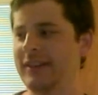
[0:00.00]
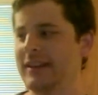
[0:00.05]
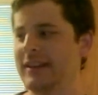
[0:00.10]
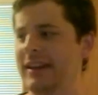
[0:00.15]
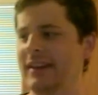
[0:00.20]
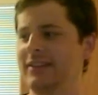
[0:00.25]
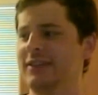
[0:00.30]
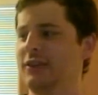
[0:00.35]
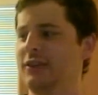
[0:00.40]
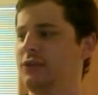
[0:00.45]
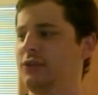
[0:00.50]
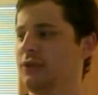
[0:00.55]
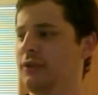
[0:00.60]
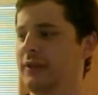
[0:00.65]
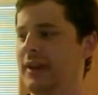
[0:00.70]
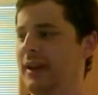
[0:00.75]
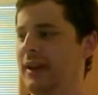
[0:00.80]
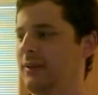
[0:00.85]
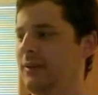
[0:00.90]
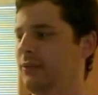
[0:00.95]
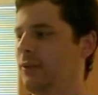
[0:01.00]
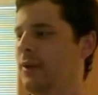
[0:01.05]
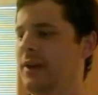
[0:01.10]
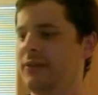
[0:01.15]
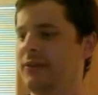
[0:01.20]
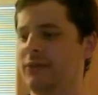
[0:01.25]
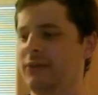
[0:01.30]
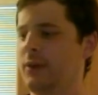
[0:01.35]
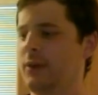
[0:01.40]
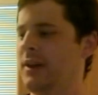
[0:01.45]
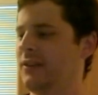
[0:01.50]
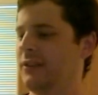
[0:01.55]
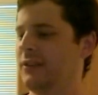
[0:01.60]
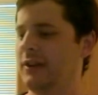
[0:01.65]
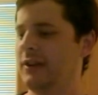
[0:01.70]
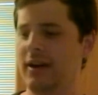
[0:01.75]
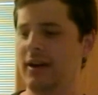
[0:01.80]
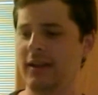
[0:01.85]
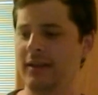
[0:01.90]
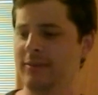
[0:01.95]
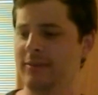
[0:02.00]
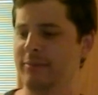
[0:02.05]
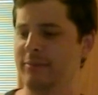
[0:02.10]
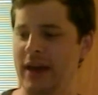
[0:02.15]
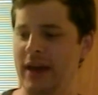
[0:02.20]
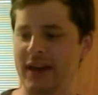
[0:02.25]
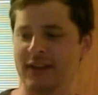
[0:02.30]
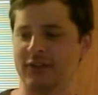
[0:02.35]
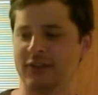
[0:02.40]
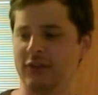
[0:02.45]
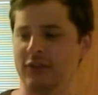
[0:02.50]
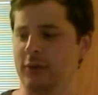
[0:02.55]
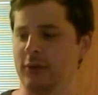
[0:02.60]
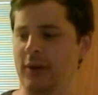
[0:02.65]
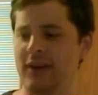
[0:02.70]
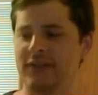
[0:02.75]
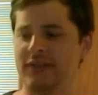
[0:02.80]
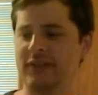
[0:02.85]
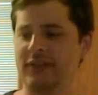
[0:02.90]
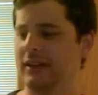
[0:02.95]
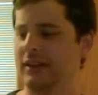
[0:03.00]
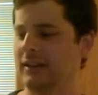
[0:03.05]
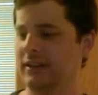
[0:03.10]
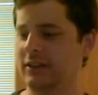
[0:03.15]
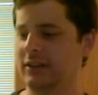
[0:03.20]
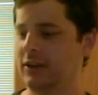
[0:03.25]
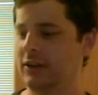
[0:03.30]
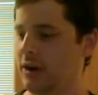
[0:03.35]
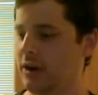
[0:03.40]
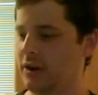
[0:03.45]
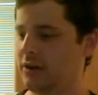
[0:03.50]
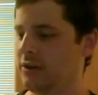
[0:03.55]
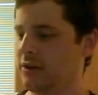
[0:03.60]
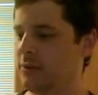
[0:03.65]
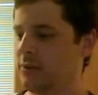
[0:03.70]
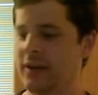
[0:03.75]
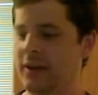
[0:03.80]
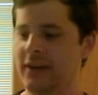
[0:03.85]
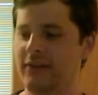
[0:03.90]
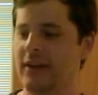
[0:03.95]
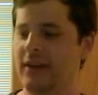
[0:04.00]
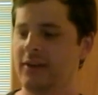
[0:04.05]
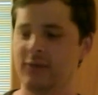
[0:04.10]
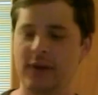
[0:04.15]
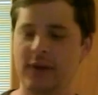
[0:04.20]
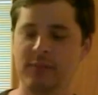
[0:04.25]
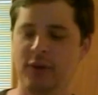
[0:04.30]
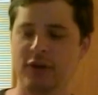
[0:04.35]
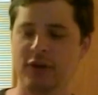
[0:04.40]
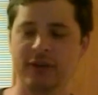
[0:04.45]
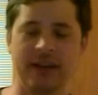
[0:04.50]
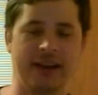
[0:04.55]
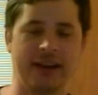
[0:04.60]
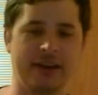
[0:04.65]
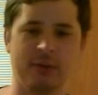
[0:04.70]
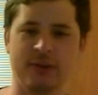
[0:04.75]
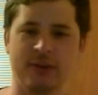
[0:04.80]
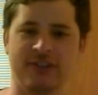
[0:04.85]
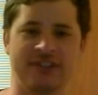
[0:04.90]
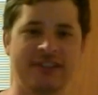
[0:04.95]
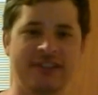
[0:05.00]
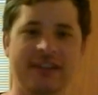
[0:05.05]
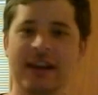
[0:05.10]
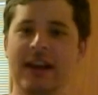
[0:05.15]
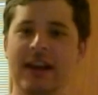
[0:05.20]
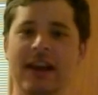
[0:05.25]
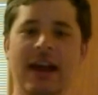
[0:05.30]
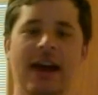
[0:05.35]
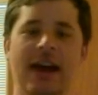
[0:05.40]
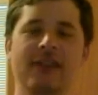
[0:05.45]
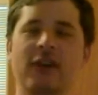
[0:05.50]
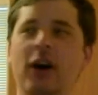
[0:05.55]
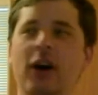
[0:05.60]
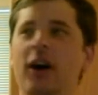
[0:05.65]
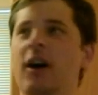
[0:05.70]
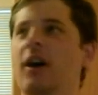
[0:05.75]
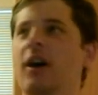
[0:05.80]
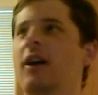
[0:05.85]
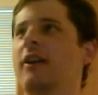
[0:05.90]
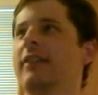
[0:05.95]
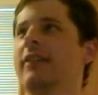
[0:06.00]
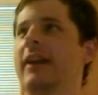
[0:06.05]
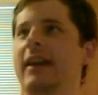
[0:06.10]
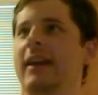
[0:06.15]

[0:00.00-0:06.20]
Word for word: the Nancy Drew games. We'll have Colin Baxter. We'll have Dylan Carter. We'll have Henry Boley. We'll just have all the